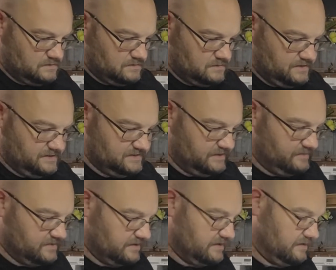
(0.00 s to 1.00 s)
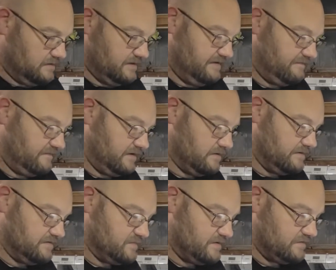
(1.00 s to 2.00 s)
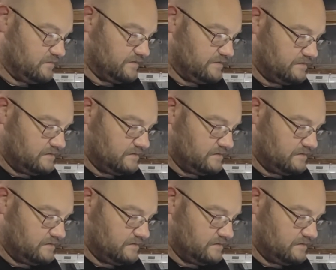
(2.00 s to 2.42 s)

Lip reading: He seemed a little iffy on his measurements.